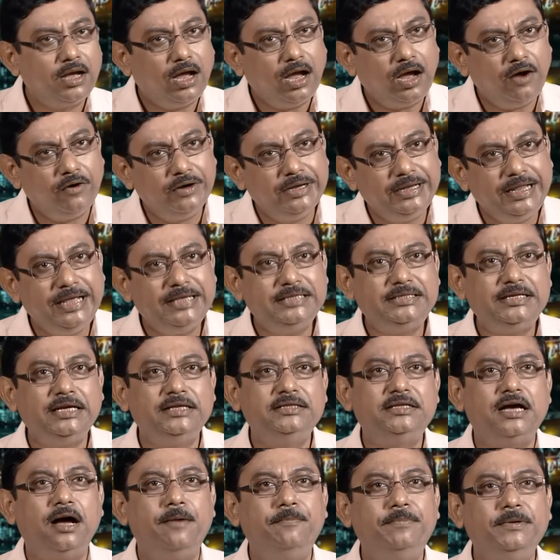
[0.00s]
Our next
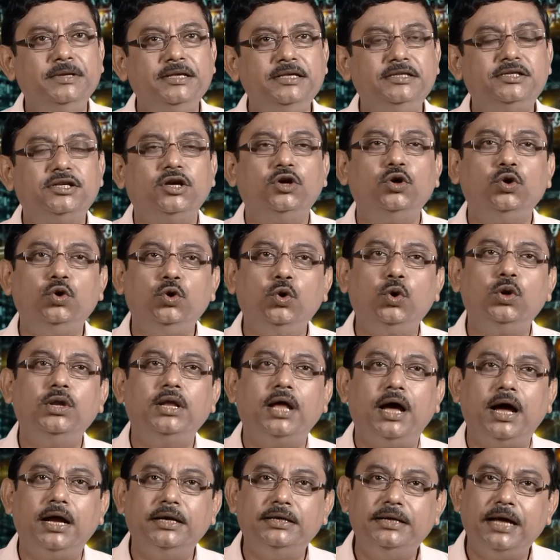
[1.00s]
example is
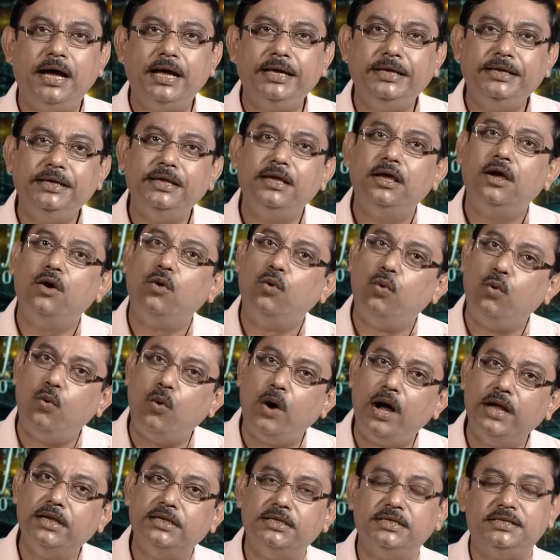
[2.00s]
roll a die
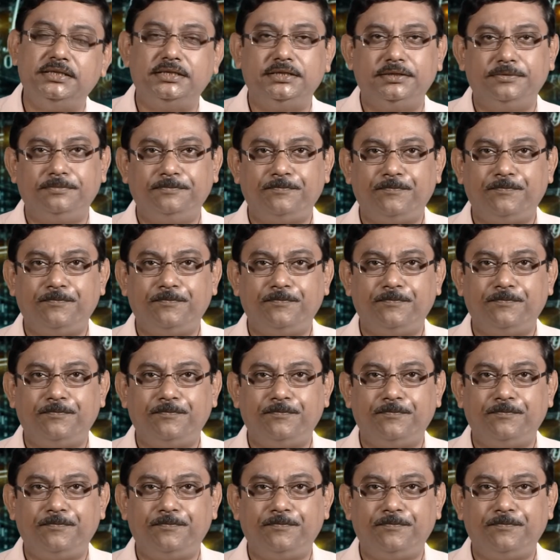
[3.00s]
once.